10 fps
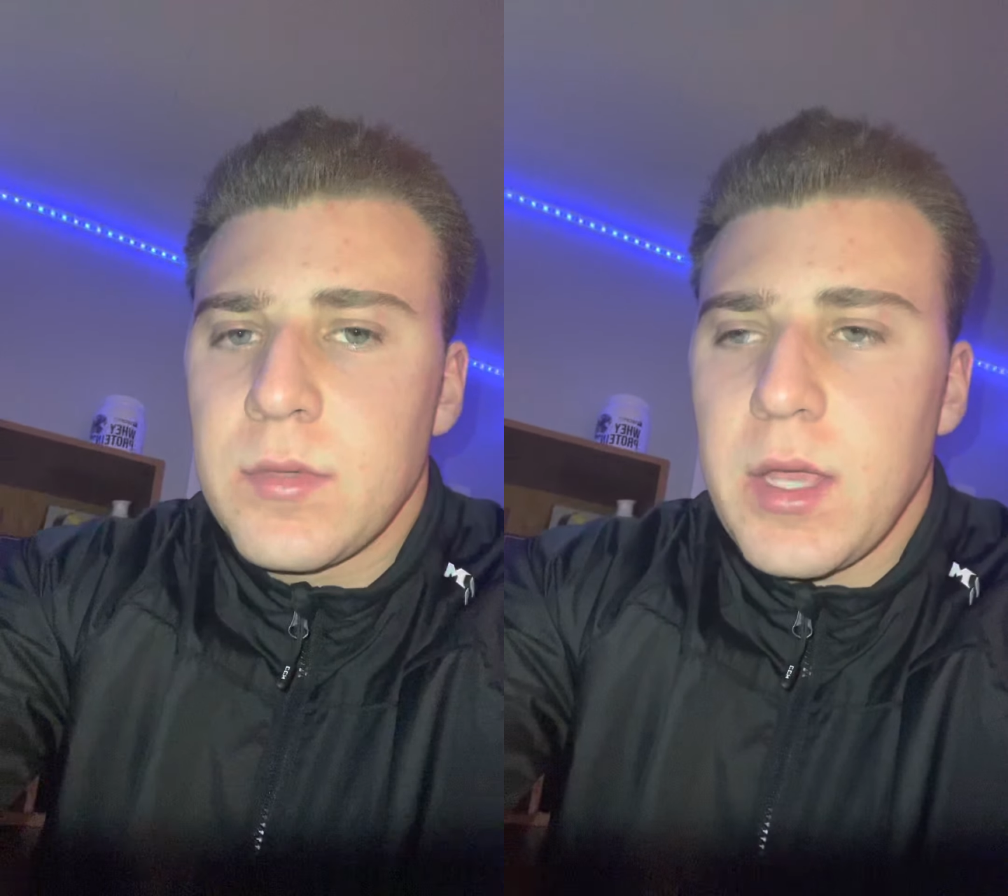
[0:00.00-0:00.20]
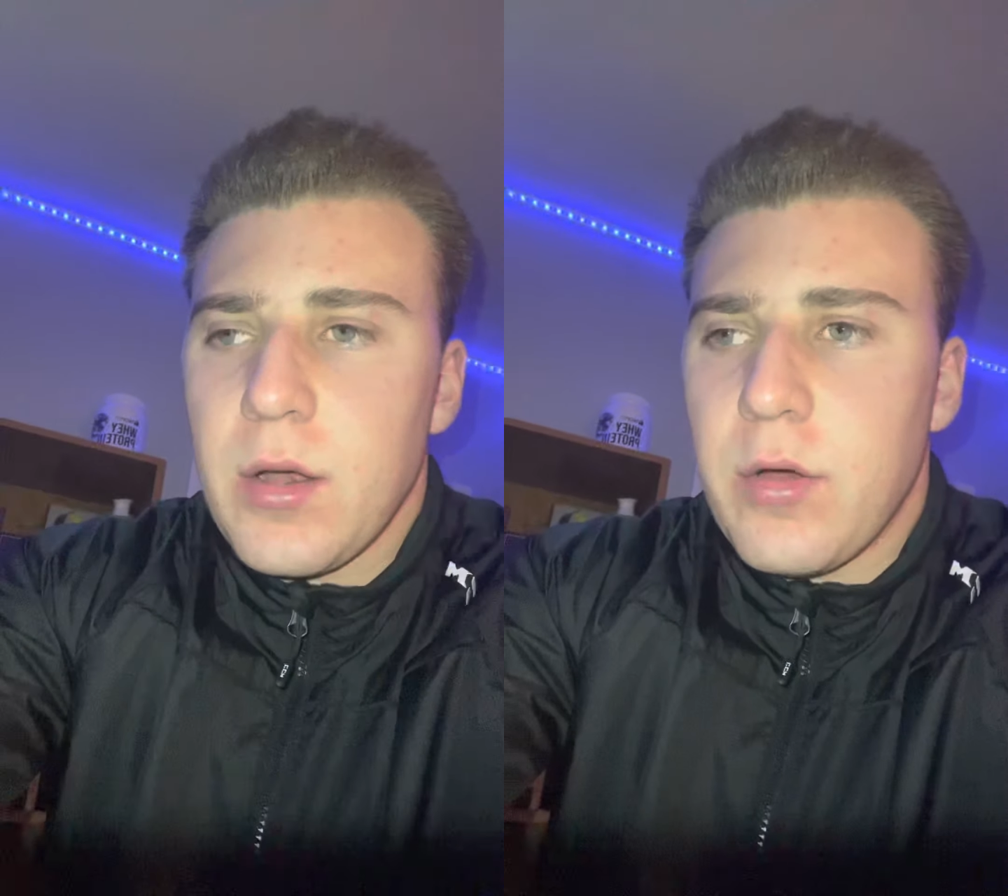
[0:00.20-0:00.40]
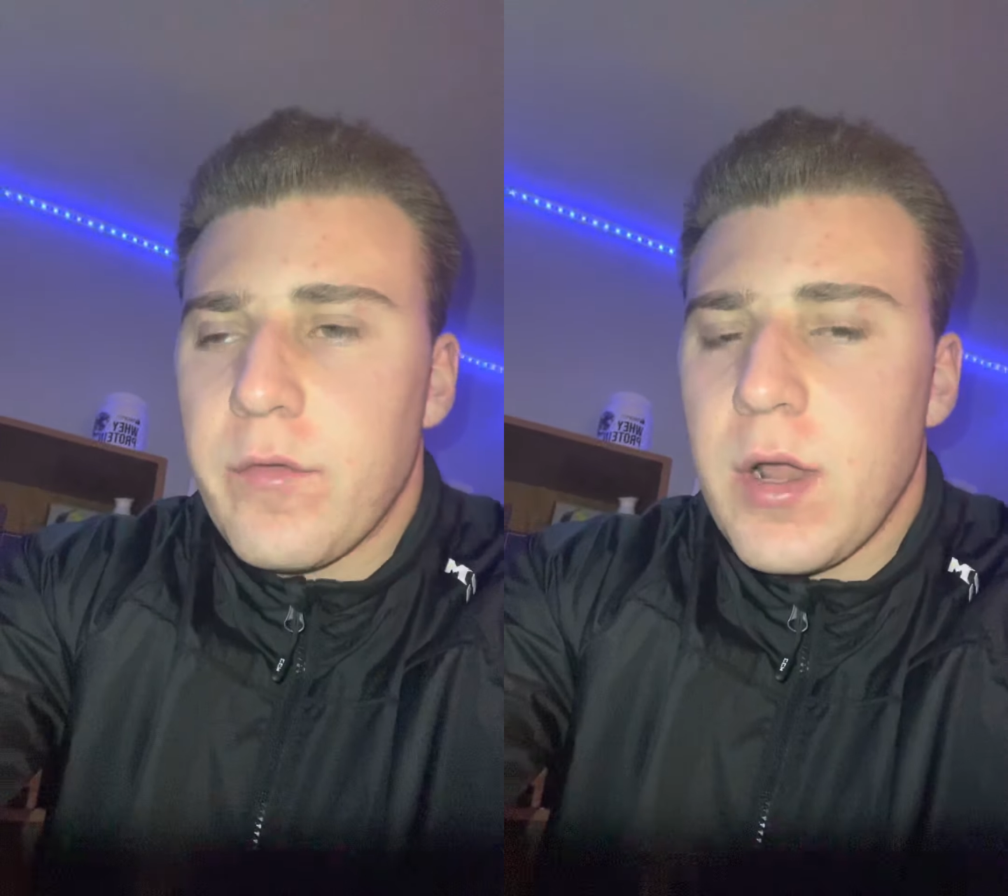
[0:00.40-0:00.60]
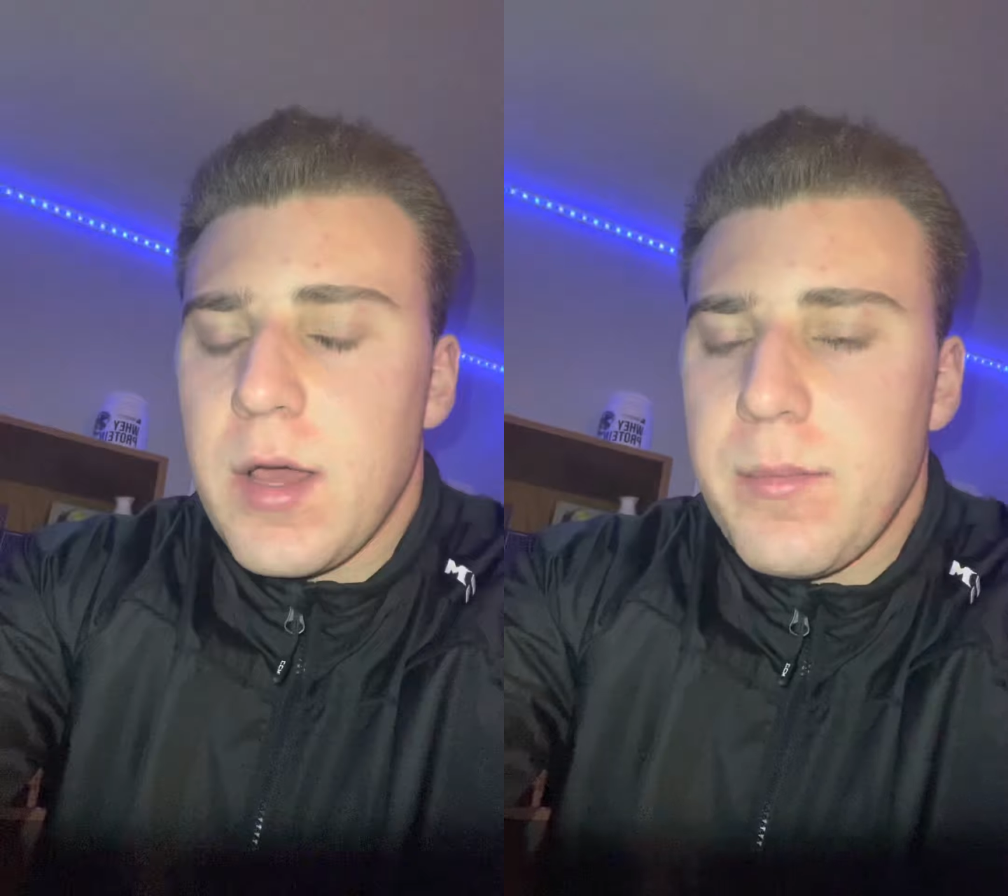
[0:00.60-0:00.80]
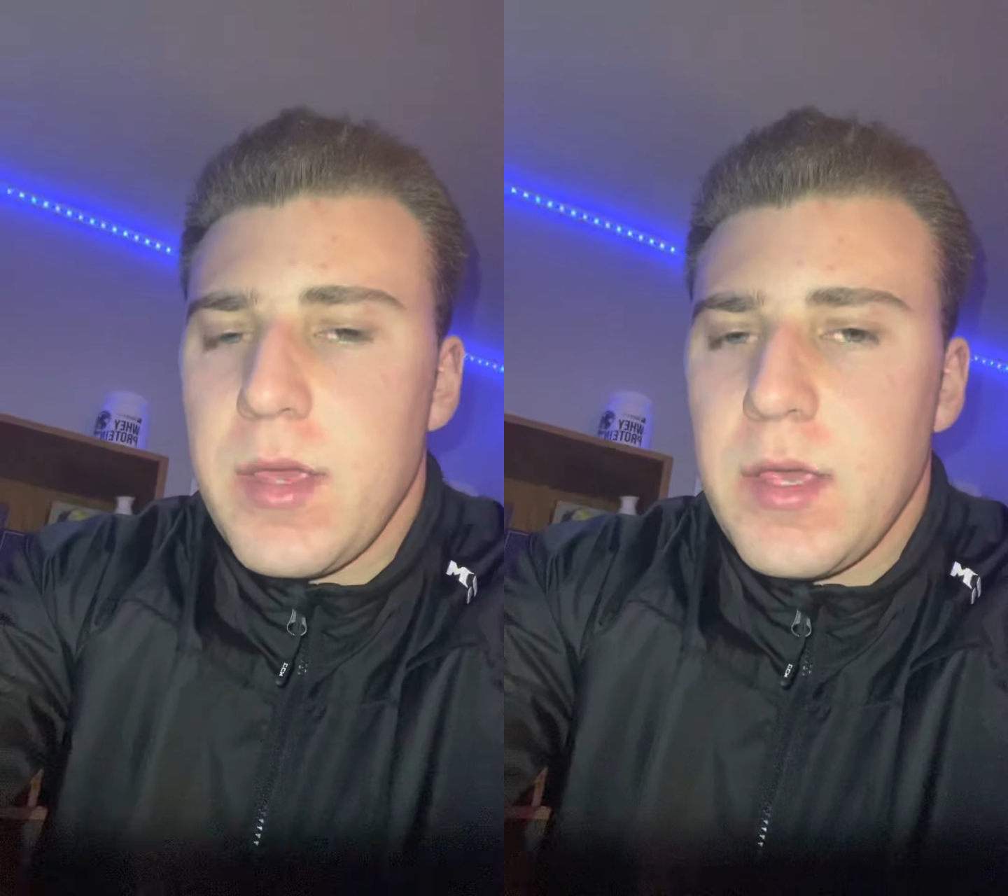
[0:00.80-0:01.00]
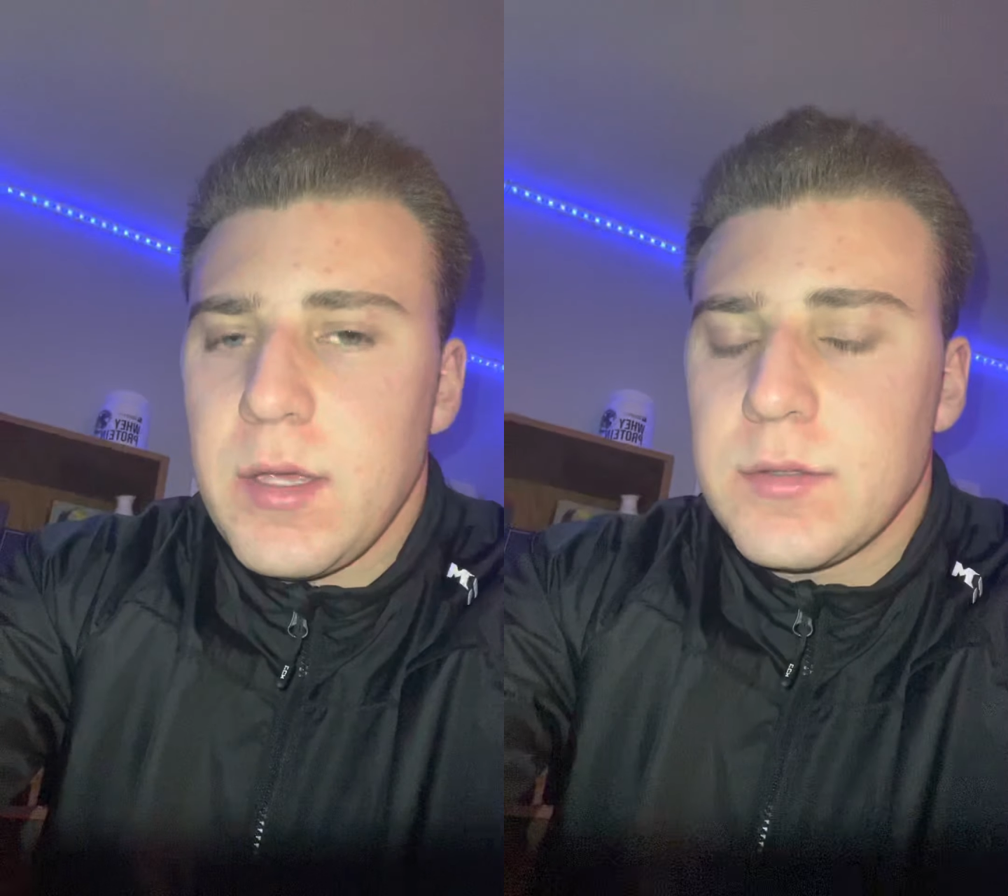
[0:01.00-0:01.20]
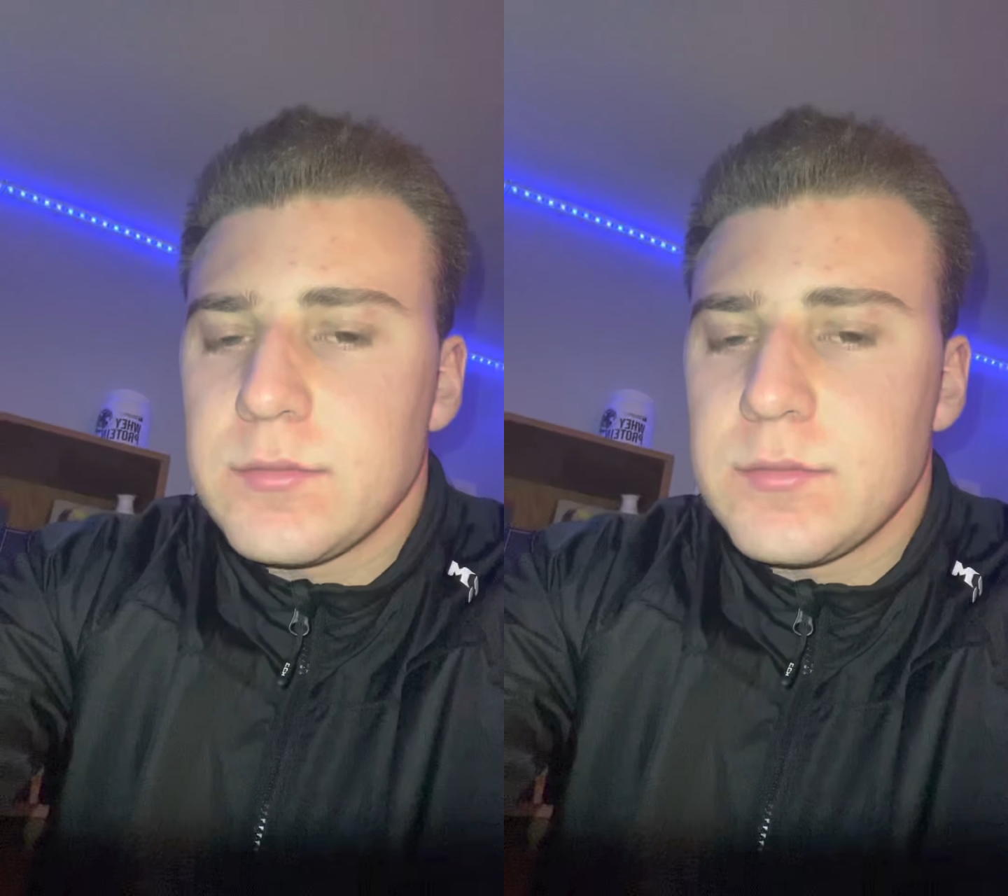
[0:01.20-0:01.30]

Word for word: get over on me,